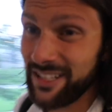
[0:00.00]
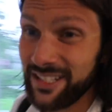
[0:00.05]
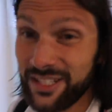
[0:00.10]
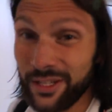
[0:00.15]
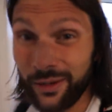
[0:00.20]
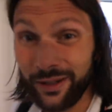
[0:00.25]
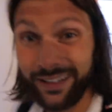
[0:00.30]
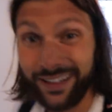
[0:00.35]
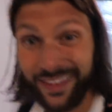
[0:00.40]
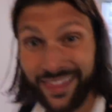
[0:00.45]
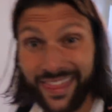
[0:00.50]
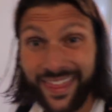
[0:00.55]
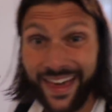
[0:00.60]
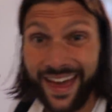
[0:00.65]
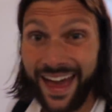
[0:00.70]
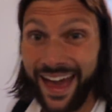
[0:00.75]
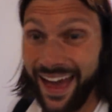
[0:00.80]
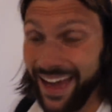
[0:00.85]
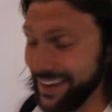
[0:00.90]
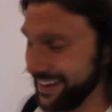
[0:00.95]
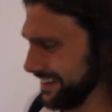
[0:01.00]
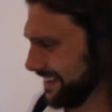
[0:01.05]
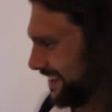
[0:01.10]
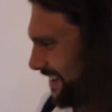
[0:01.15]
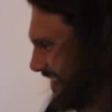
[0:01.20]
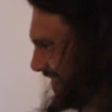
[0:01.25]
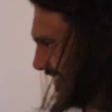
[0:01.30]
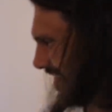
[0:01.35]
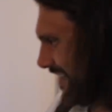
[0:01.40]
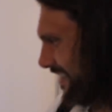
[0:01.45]
So I did that.
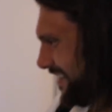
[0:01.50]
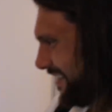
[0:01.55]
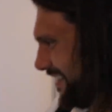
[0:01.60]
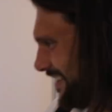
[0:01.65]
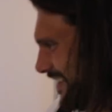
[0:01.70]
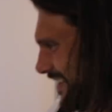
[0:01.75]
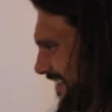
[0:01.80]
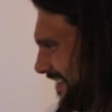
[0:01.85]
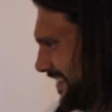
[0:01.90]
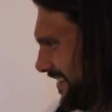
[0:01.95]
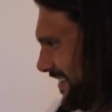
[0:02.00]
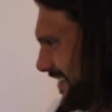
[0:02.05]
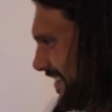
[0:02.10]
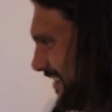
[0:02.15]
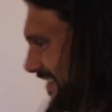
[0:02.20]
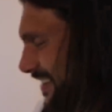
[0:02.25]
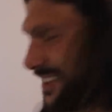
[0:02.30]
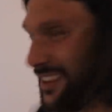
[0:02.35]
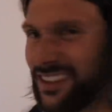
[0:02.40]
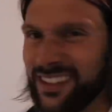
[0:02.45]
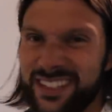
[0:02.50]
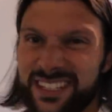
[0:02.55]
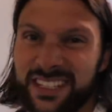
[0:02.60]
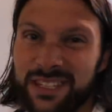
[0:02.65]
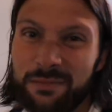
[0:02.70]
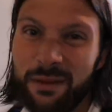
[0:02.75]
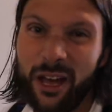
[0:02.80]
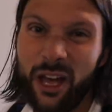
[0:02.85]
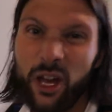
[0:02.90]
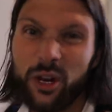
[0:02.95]
This
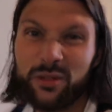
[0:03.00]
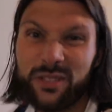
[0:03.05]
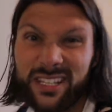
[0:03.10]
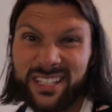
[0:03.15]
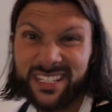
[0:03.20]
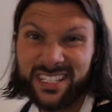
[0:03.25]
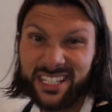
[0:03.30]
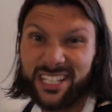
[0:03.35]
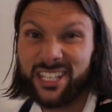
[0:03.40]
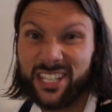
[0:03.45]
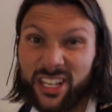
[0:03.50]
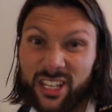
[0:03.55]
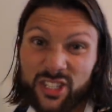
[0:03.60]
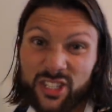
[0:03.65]
is my OTC